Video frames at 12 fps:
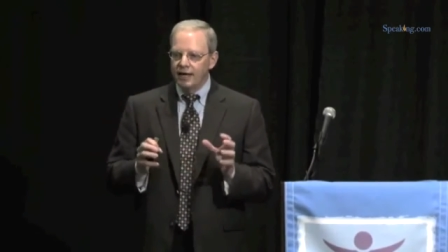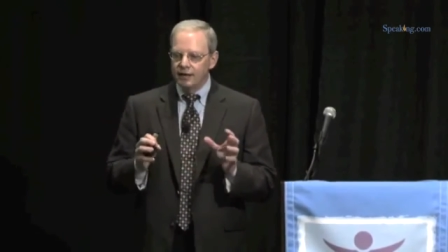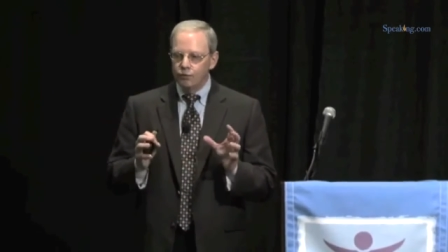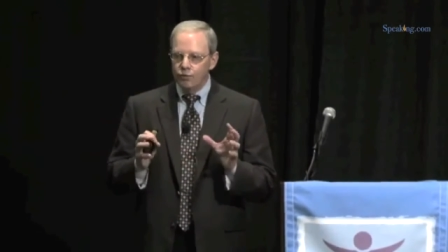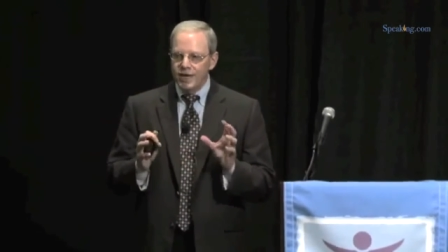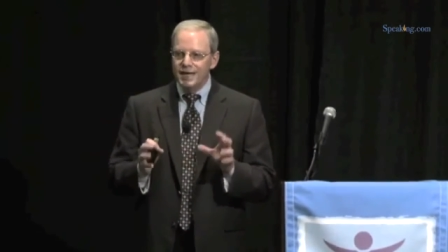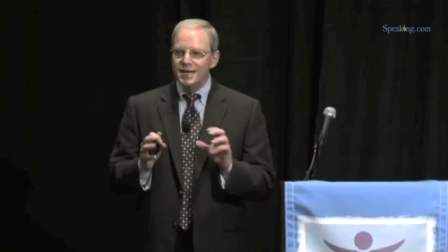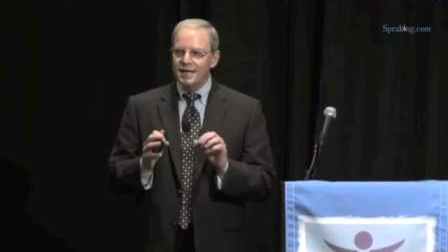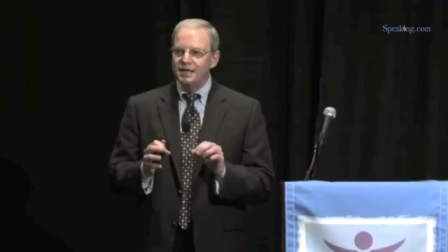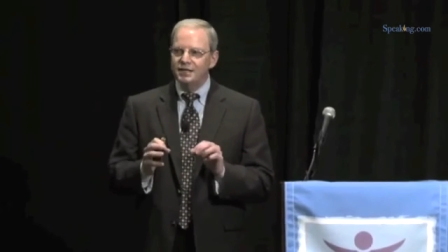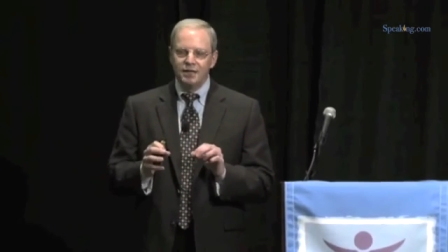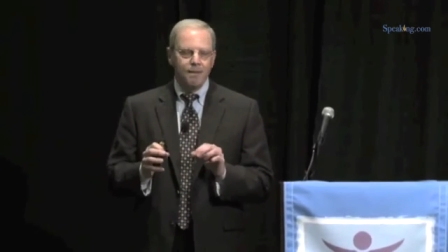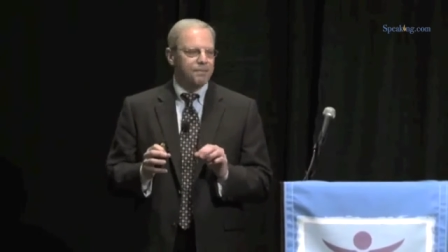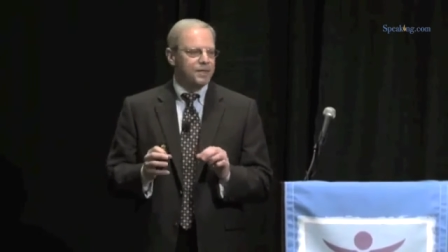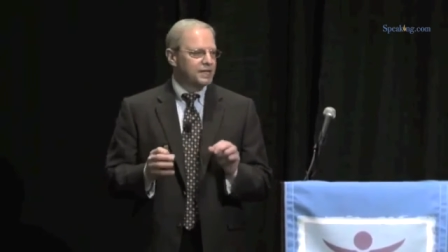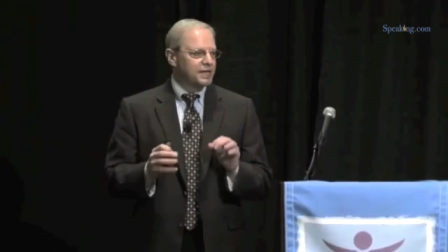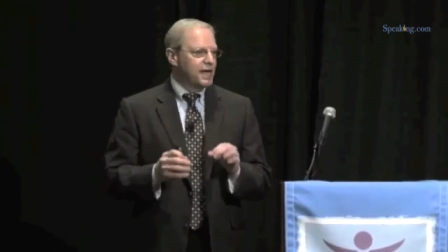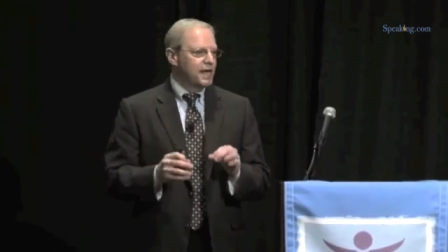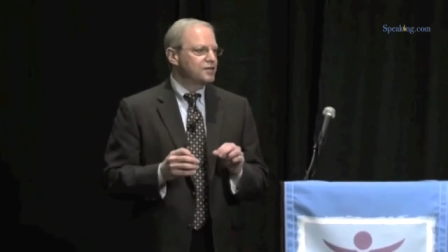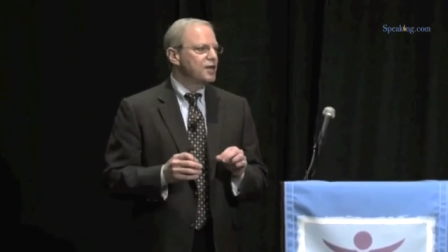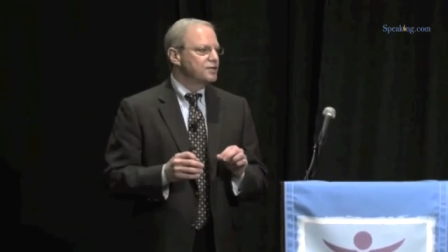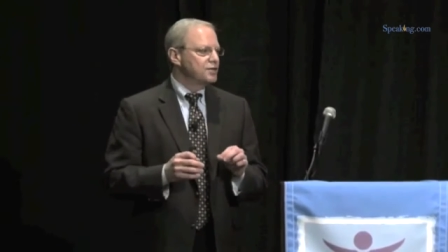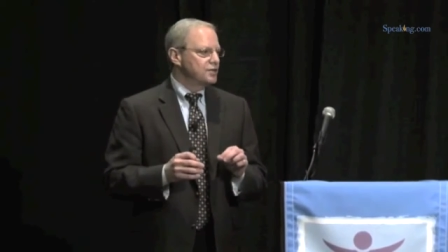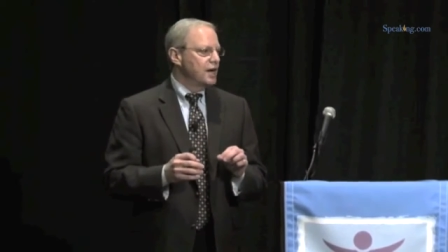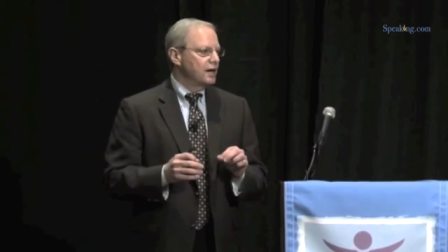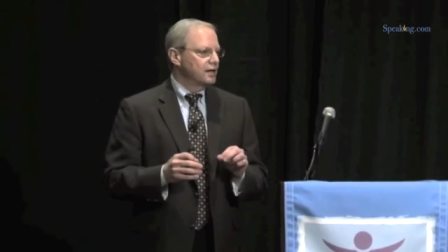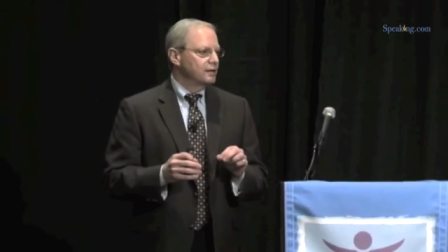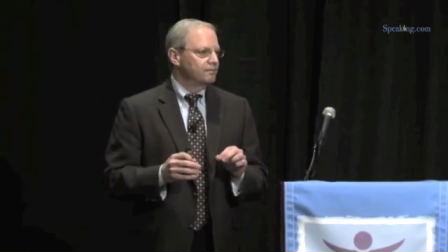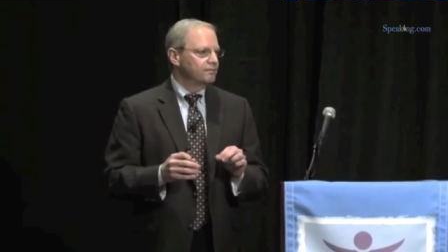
We needed something to get us unstuck